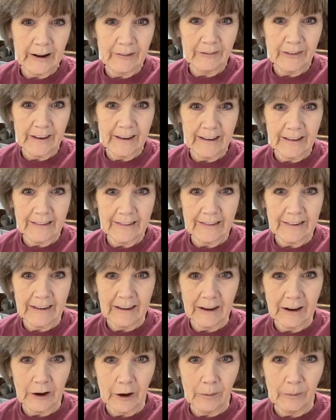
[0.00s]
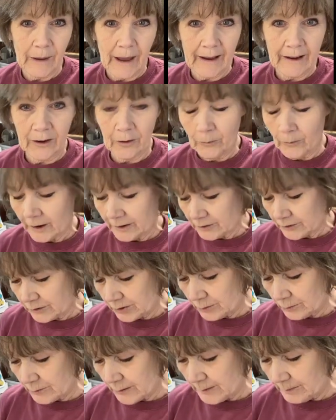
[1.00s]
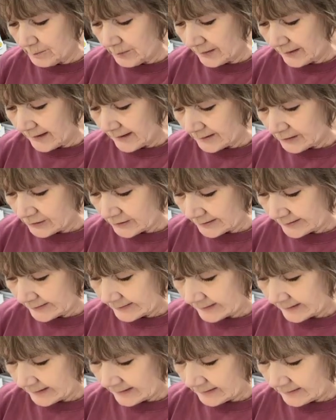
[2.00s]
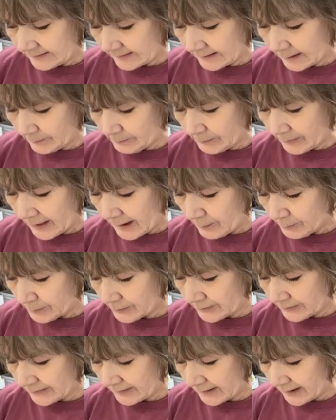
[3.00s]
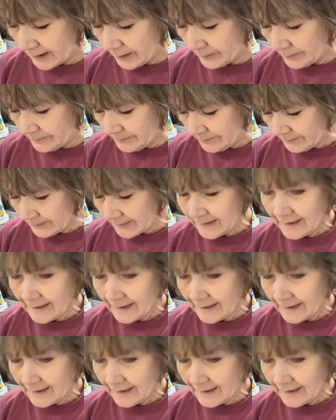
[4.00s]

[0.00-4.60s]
If you didn't see it, go back and watch the replay I just did a couple hours ago.